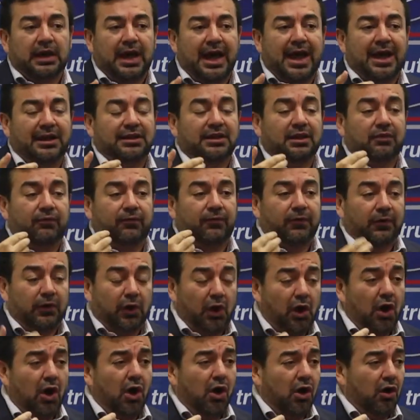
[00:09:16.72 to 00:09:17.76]
And the
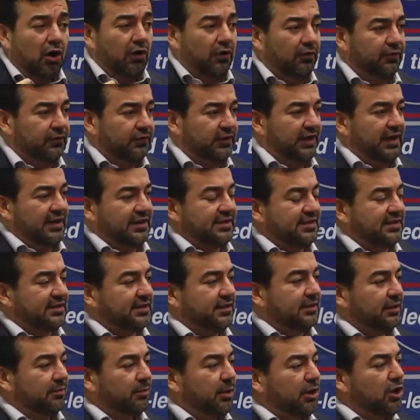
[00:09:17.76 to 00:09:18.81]
flaw of
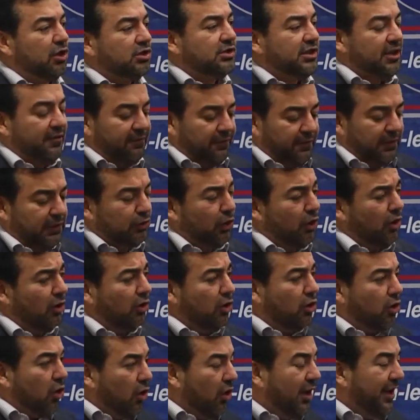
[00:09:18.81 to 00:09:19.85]
this, because if we
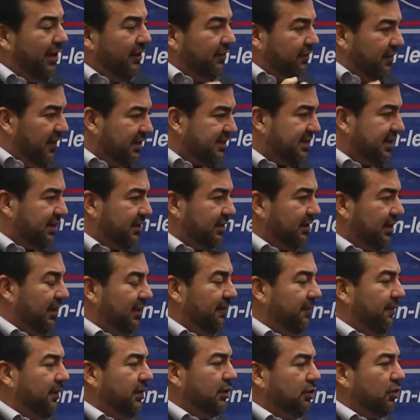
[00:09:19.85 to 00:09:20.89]
don't go and visit,
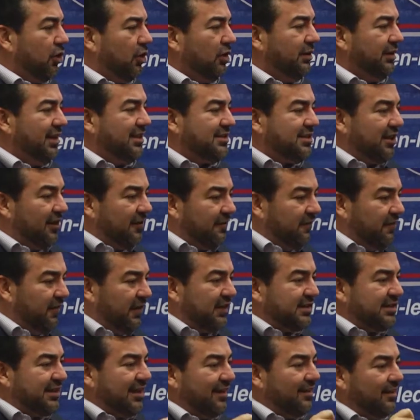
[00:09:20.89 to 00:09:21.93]
if we don't necessarily
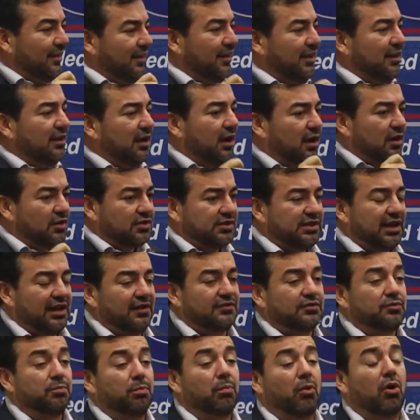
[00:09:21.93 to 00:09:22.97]
fix and heal
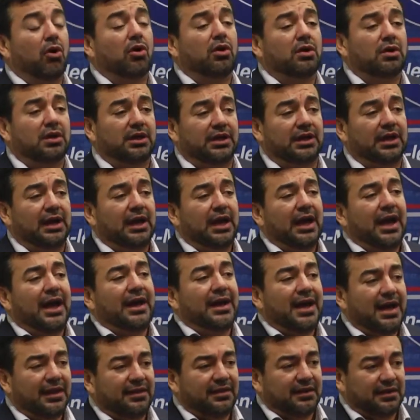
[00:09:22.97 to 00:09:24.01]
ourselves morally
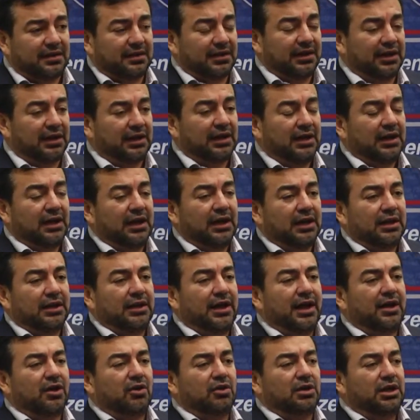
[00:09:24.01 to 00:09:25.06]
and ethically,
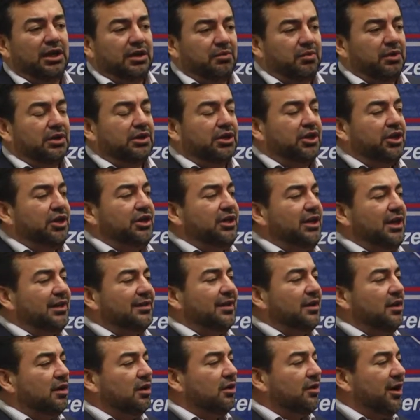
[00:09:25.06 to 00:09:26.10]
not only it will create
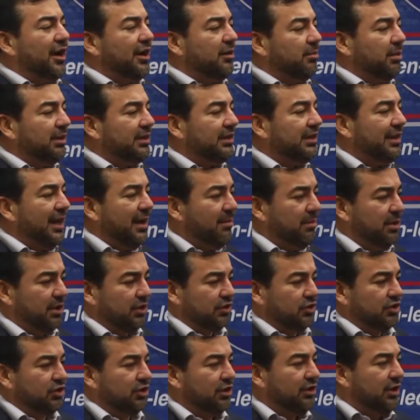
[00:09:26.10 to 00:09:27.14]
an incredible
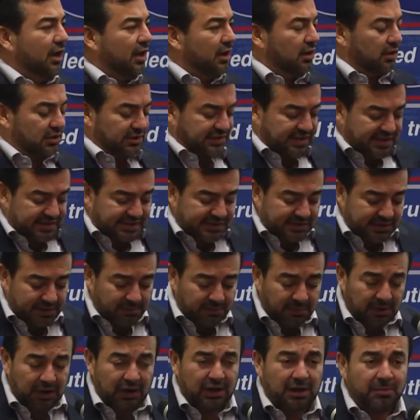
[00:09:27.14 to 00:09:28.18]
damage in our
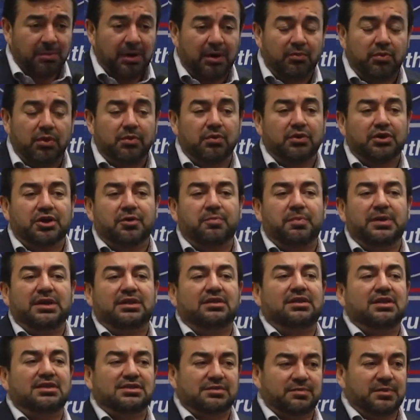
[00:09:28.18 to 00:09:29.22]
system, but we will
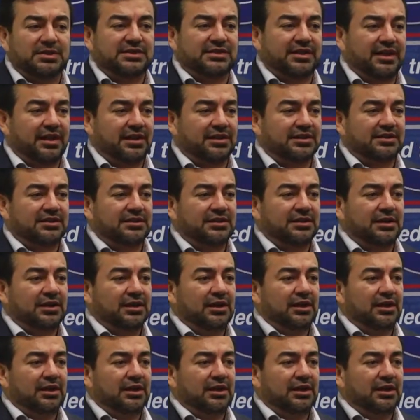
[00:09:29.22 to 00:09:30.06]
repeat these mistakes.